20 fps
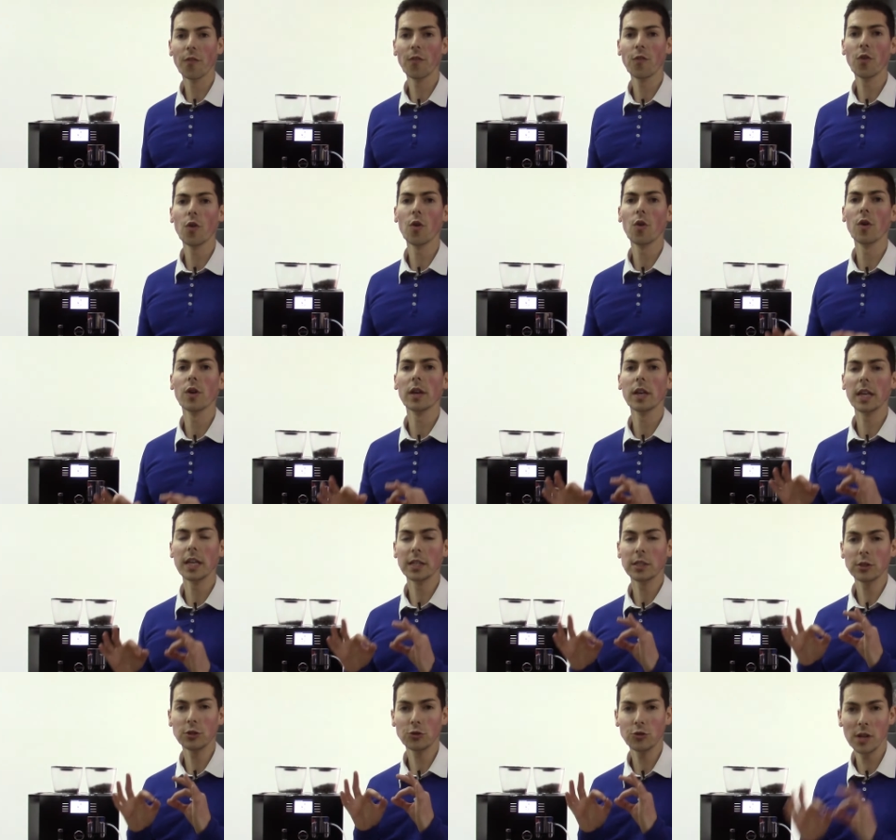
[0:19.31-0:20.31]
for
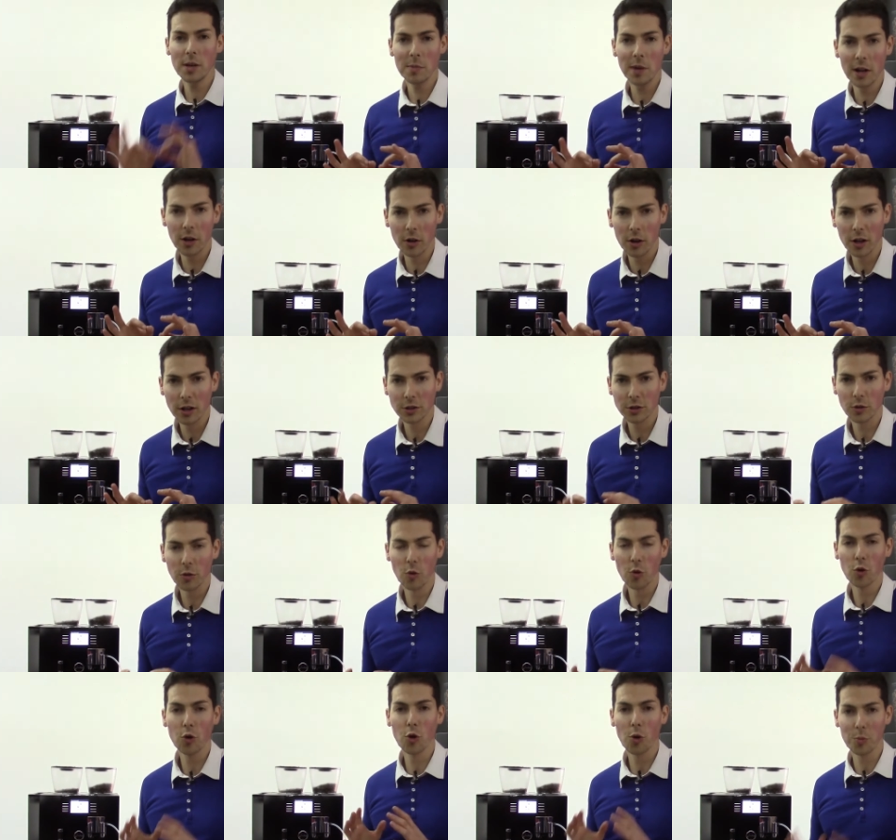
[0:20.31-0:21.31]
extremely large
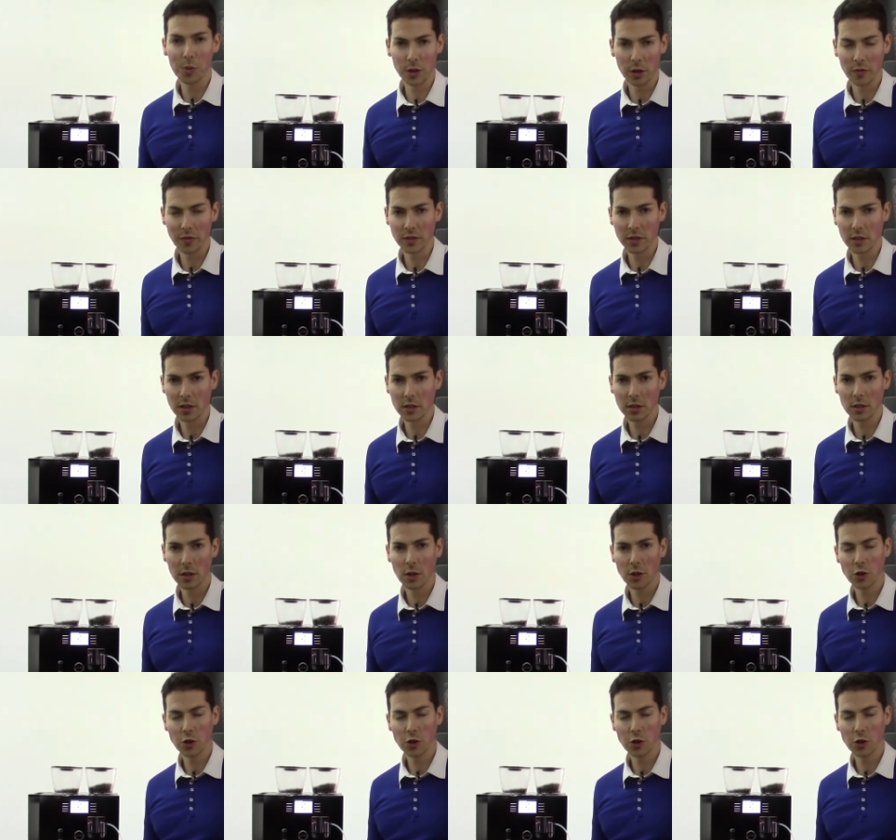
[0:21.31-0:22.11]
or corporate offices.